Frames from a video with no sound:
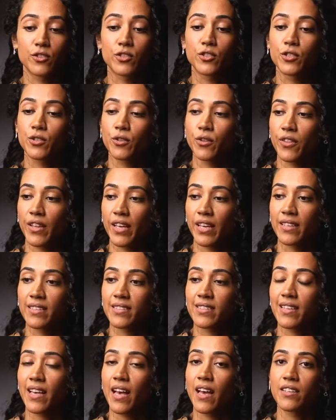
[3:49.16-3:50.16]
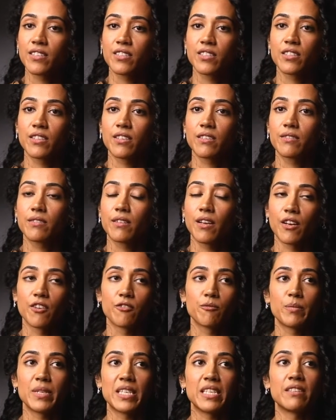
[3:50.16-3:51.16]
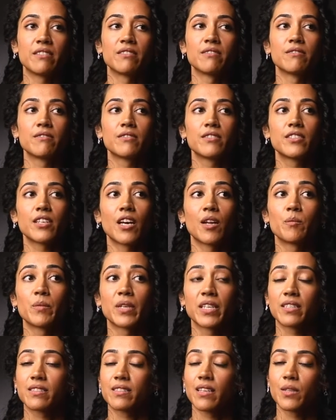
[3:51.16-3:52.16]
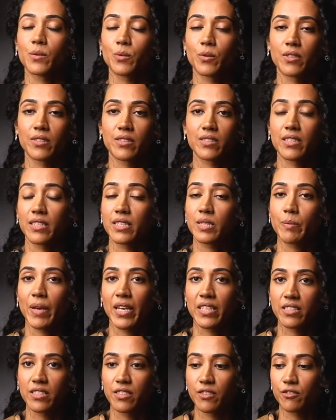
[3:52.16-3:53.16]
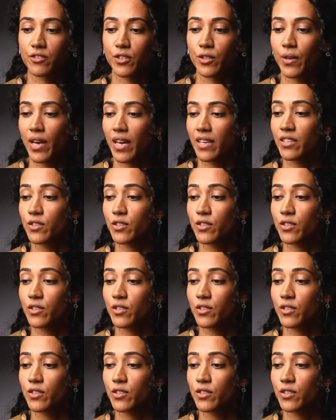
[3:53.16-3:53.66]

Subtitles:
do things that have been done because that's what it's expected of you, and